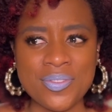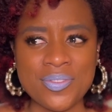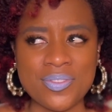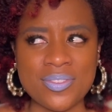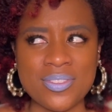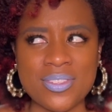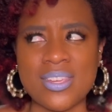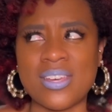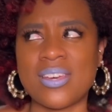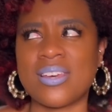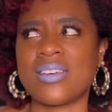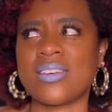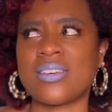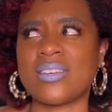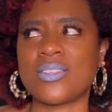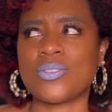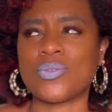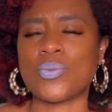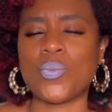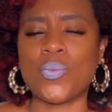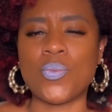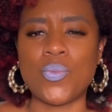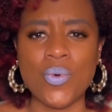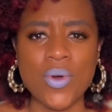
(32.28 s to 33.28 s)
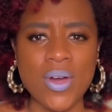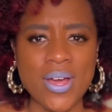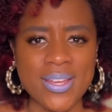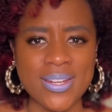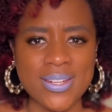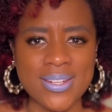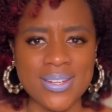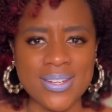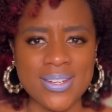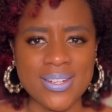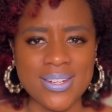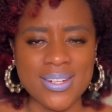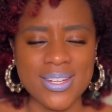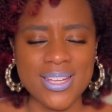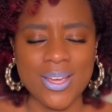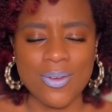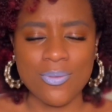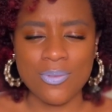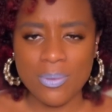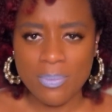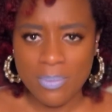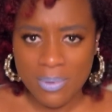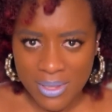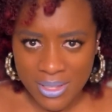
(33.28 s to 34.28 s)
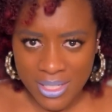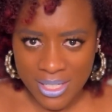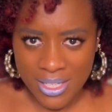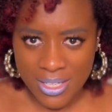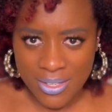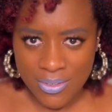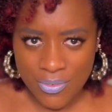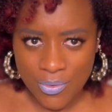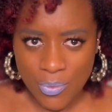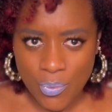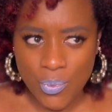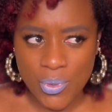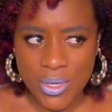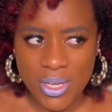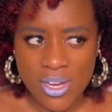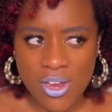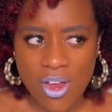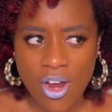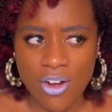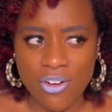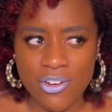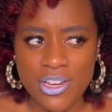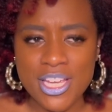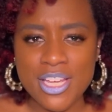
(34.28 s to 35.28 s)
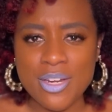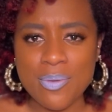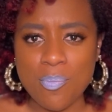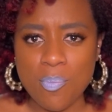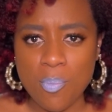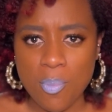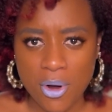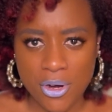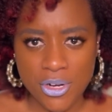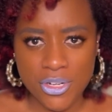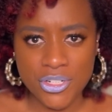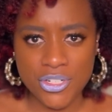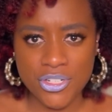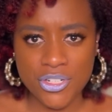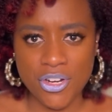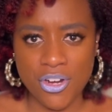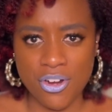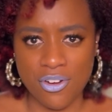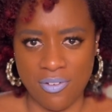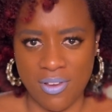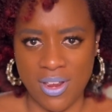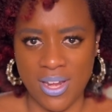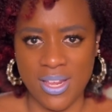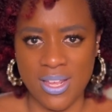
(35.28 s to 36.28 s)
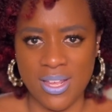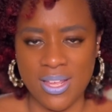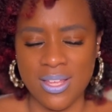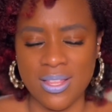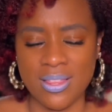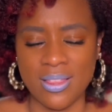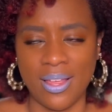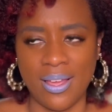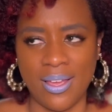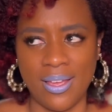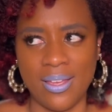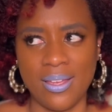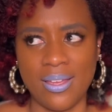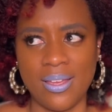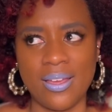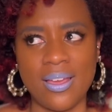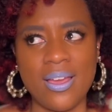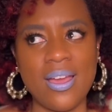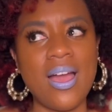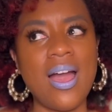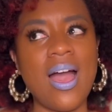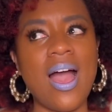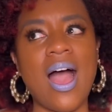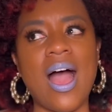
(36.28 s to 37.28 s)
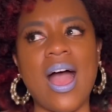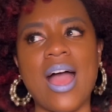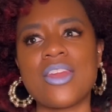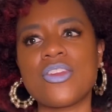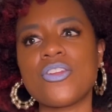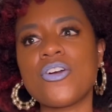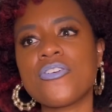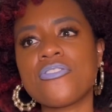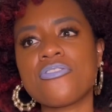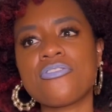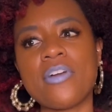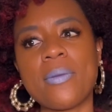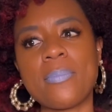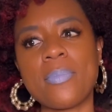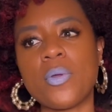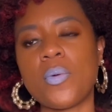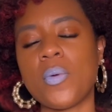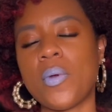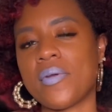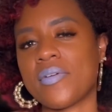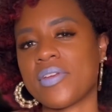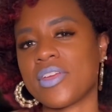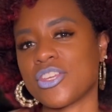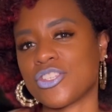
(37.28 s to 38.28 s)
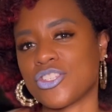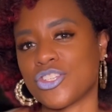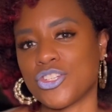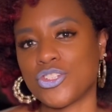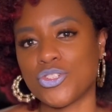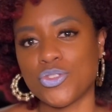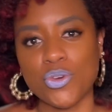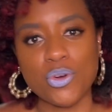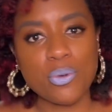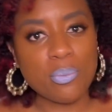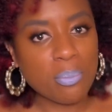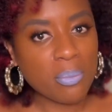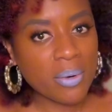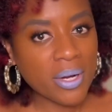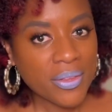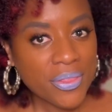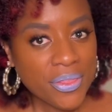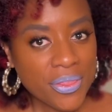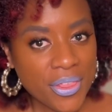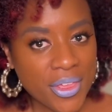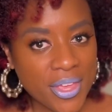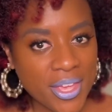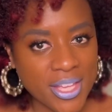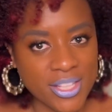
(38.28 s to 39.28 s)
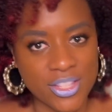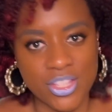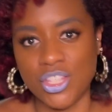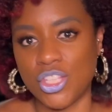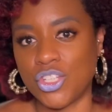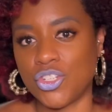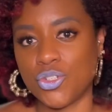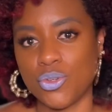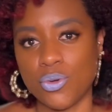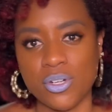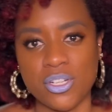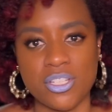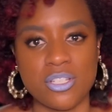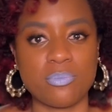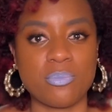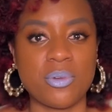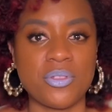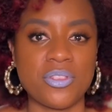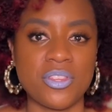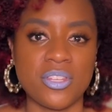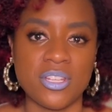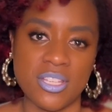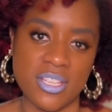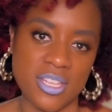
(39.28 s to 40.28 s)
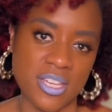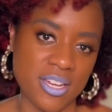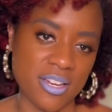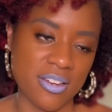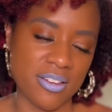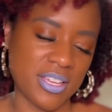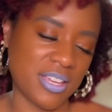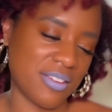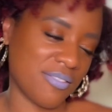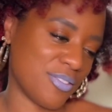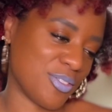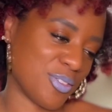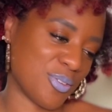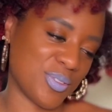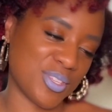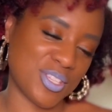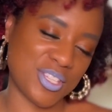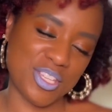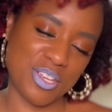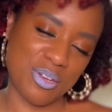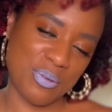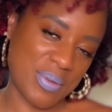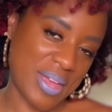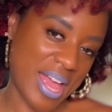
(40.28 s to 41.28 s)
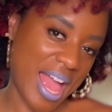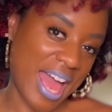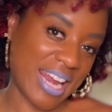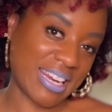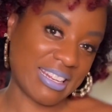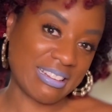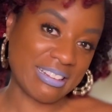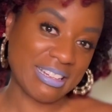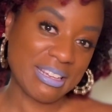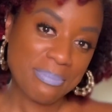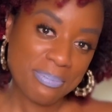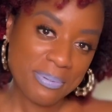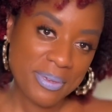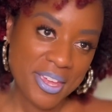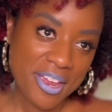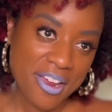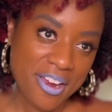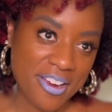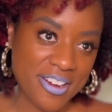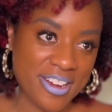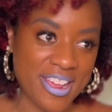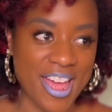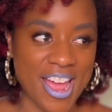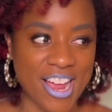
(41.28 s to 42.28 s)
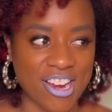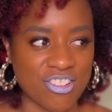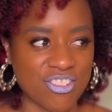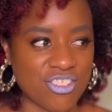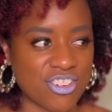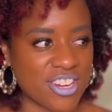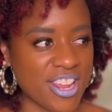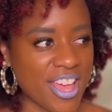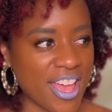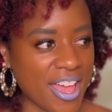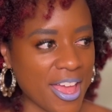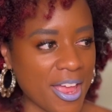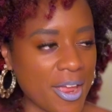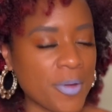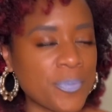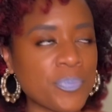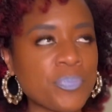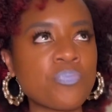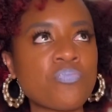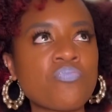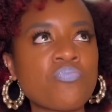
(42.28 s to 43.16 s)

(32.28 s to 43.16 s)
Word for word: Because one, can we believe we are in March already? Like, I know February is a short month, the shortest month of the year, even though this year we had a leap year and an extra day.